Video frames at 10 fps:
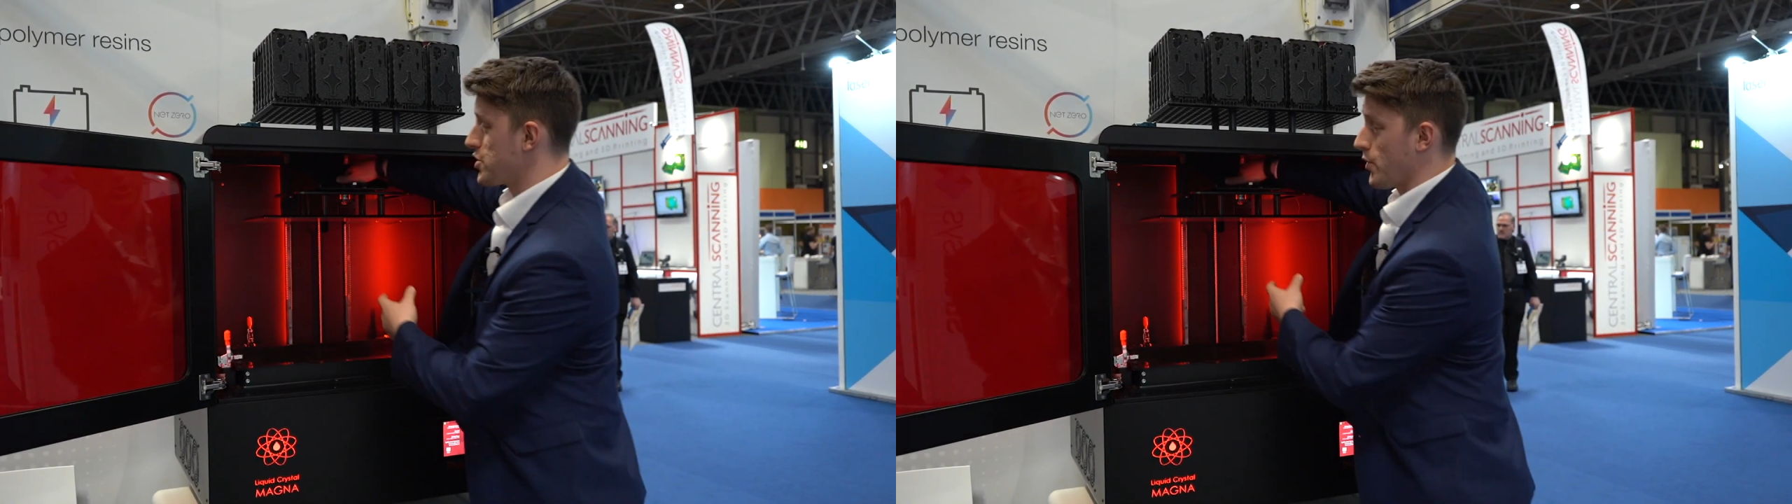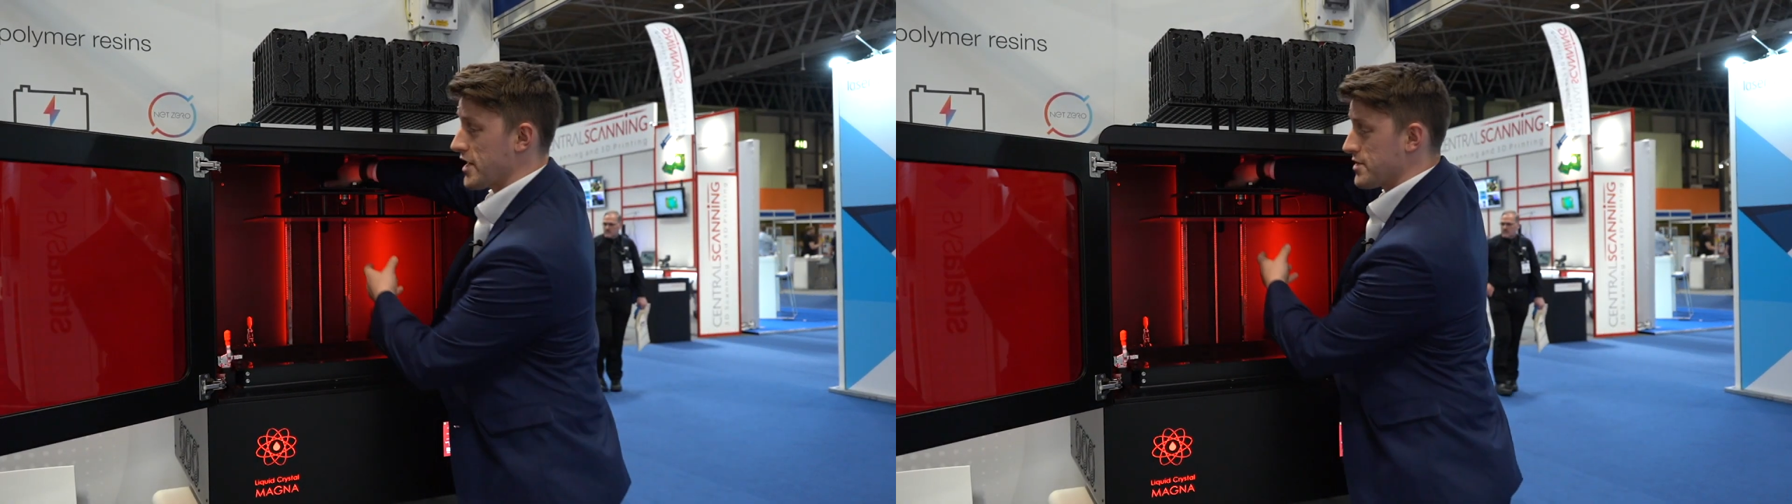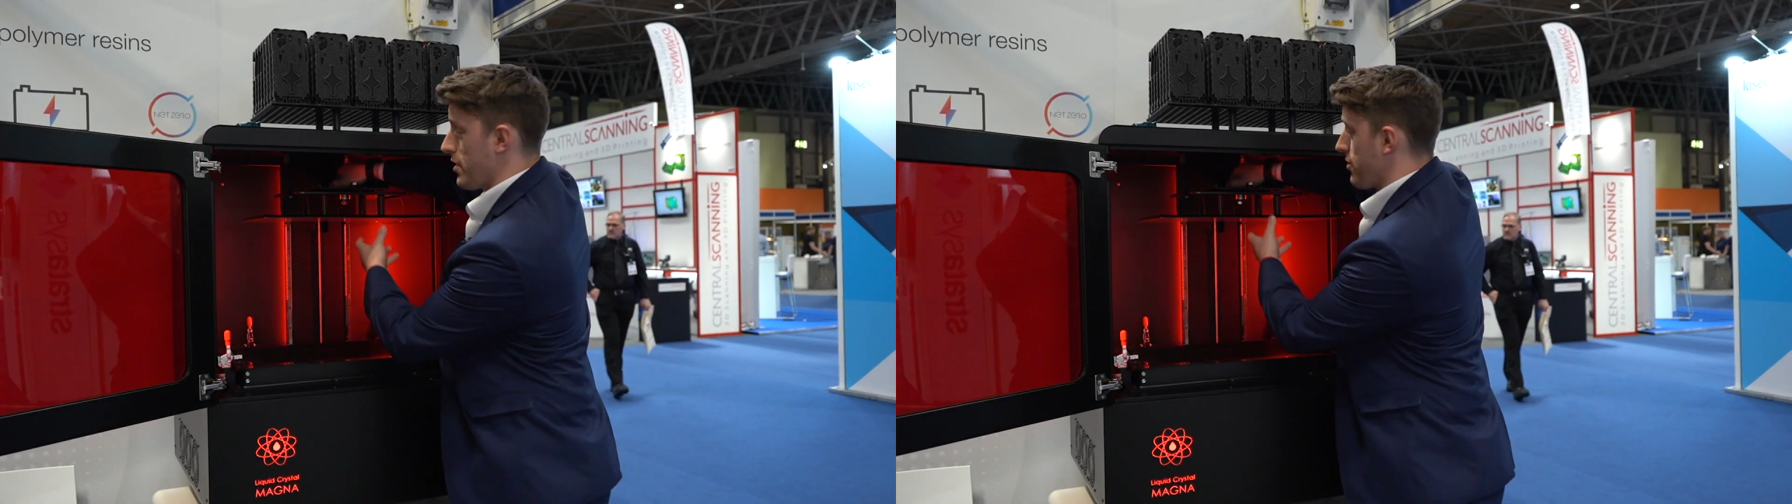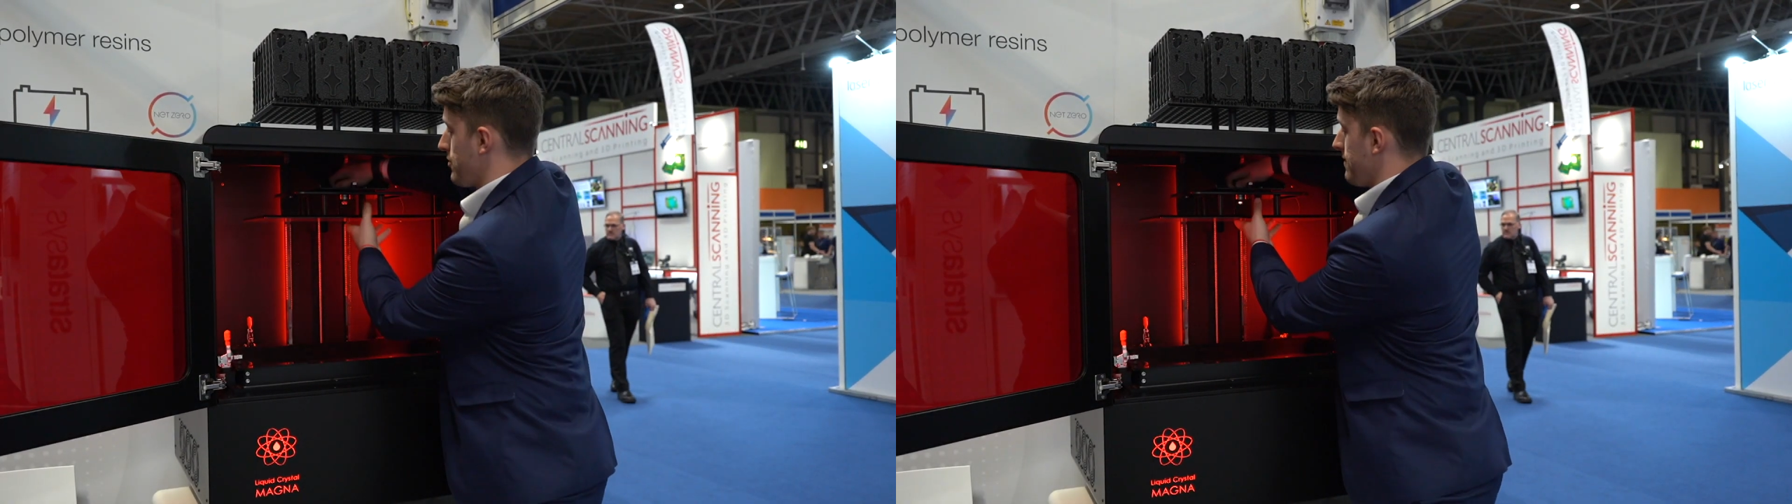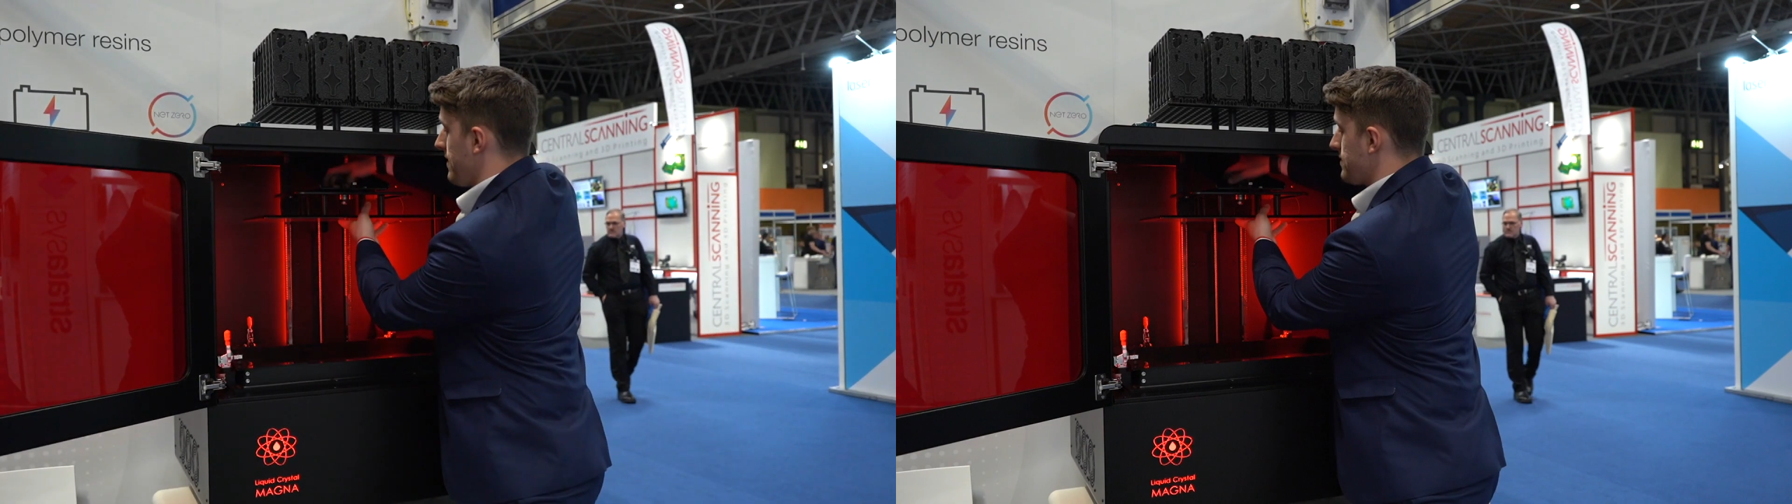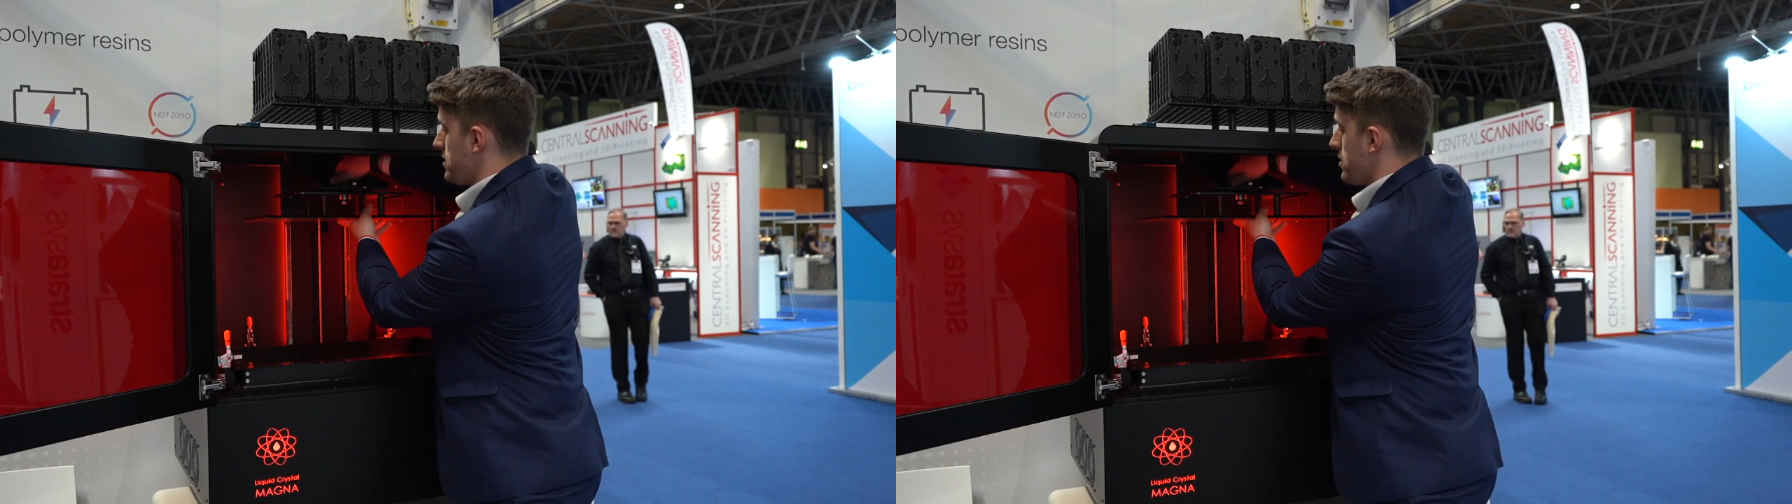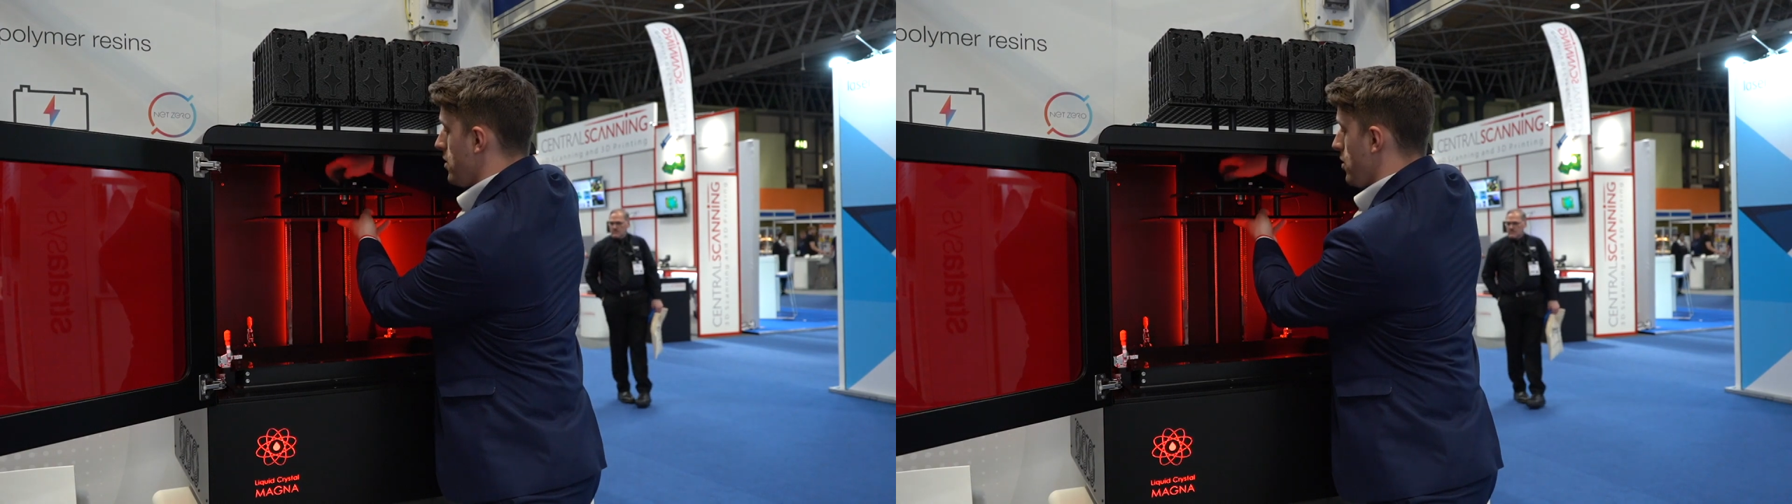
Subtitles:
280 by 350,